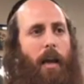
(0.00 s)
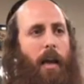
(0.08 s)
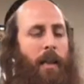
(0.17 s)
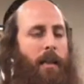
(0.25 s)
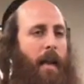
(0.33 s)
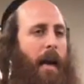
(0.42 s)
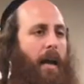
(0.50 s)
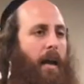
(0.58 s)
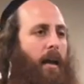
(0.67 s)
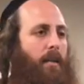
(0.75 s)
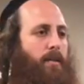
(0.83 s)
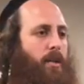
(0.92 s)
And I
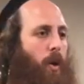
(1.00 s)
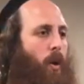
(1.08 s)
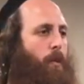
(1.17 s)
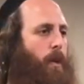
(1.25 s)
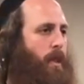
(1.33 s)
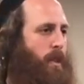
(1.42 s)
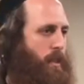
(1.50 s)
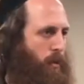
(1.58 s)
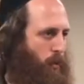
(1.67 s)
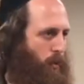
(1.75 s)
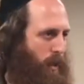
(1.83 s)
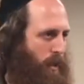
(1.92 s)
have so many
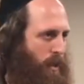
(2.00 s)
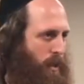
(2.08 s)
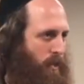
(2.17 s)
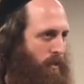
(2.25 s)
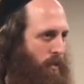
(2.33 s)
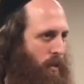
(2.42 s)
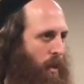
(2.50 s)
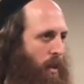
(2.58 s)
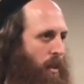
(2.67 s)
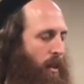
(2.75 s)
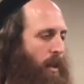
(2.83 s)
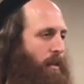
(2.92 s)
students
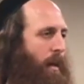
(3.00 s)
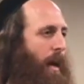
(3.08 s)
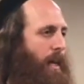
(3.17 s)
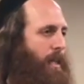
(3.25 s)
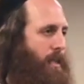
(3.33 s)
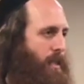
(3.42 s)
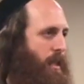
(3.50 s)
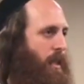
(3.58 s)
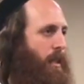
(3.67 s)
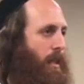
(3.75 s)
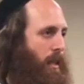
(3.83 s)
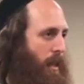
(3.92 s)
that I see
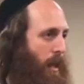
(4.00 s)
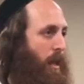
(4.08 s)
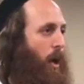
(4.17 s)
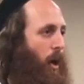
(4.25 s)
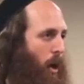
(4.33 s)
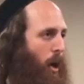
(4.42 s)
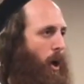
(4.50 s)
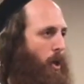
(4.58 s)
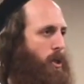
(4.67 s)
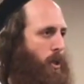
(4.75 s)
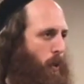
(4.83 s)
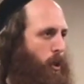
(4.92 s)
that they
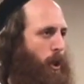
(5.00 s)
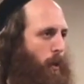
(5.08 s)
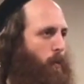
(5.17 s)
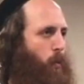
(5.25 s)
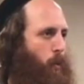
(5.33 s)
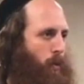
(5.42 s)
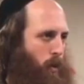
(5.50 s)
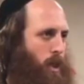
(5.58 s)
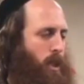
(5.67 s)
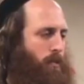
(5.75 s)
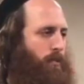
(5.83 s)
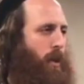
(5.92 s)
also, Hashem
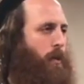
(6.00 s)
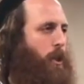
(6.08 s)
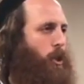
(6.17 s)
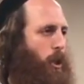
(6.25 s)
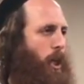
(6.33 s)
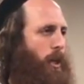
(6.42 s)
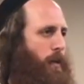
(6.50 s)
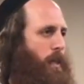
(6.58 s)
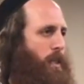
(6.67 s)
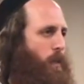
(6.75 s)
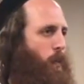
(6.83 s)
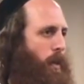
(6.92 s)
is very
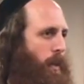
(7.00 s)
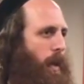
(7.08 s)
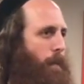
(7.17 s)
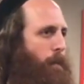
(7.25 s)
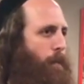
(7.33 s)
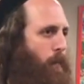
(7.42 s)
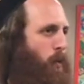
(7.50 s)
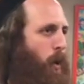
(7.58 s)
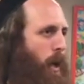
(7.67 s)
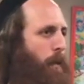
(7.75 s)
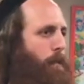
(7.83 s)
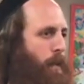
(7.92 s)
generous with them to
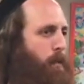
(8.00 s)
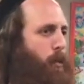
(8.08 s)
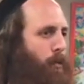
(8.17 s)
help them